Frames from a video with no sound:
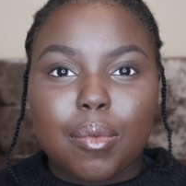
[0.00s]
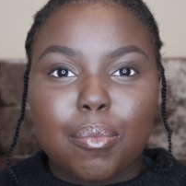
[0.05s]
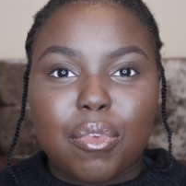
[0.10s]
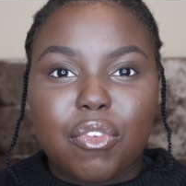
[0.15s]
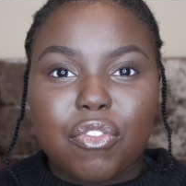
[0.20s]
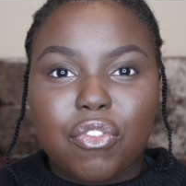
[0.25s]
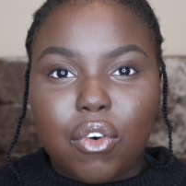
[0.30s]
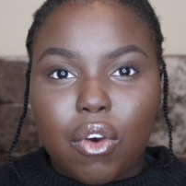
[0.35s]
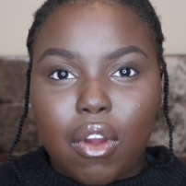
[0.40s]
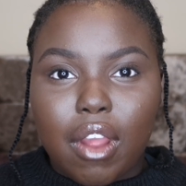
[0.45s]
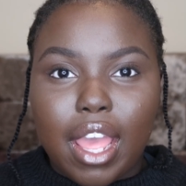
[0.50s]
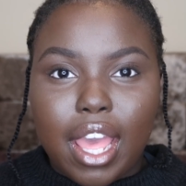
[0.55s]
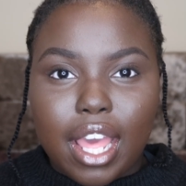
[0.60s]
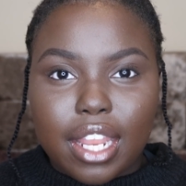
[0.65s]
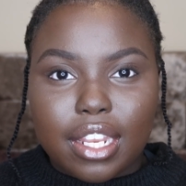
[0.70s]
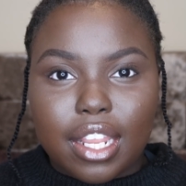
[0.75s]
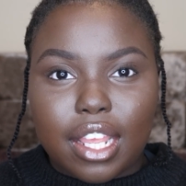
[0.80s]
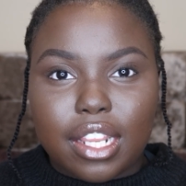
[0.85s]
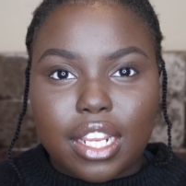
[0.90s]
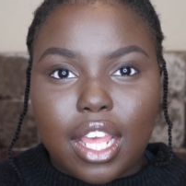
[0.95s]
Before I
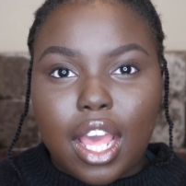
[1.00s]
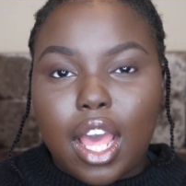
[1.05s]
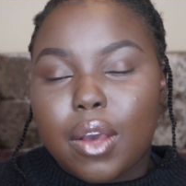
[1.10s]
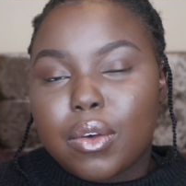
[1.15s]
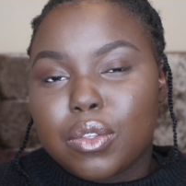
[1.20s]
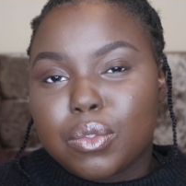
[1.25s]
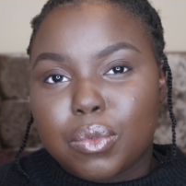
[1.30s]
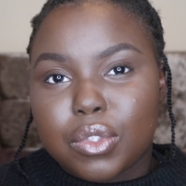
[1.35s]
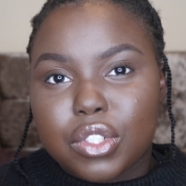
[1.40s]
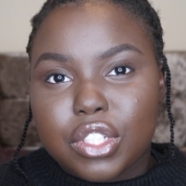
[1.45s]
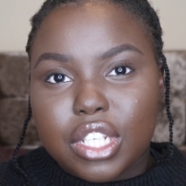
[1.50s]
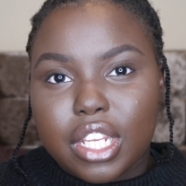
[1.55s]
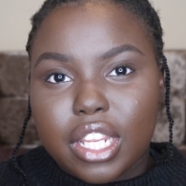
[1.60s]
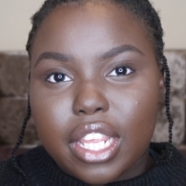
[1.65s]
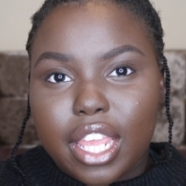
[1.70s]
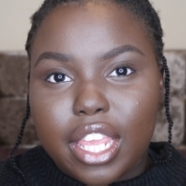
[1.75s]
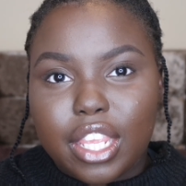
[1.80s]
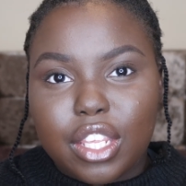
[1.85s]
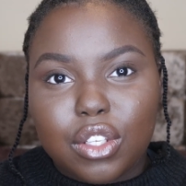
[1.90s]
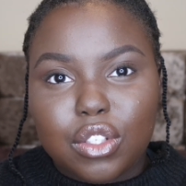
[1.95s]
had Nyla, I was
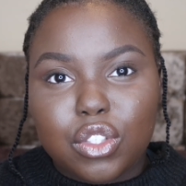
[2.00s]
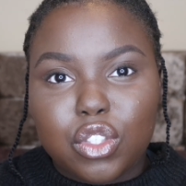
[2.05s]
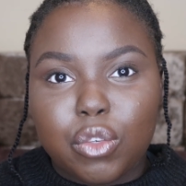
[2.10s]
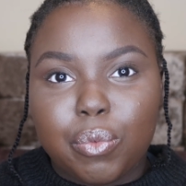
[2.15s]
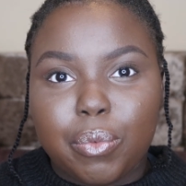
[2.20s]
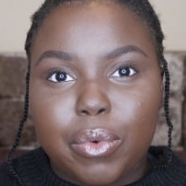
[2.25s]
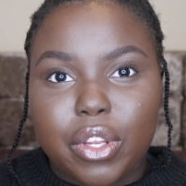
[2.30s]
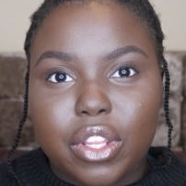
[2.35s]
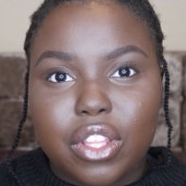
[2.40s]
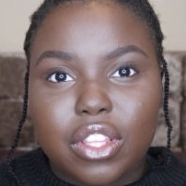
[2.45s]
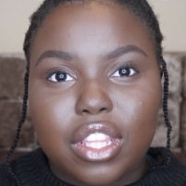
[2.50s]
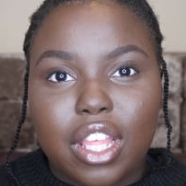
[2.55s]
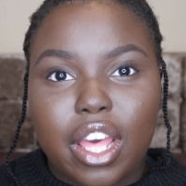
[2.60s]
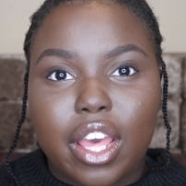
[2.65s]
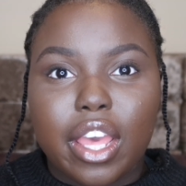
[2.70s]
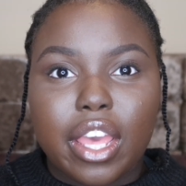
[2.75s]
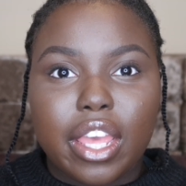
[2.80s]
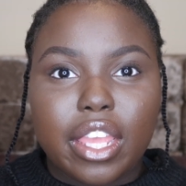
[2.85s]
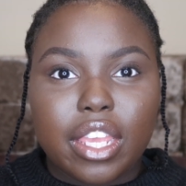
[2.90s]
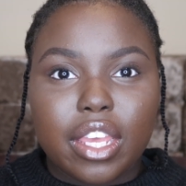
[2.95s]
watching a YouTuber that
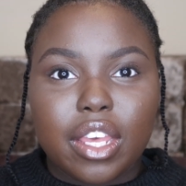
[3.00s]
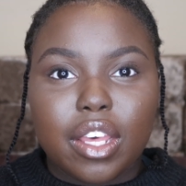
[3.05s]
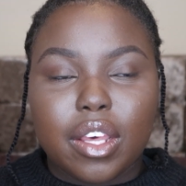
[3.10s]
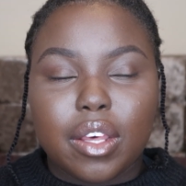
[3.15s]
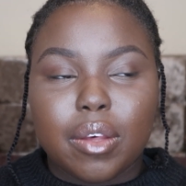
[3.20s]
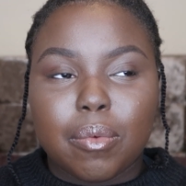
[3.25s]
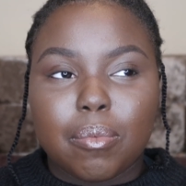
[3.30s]
I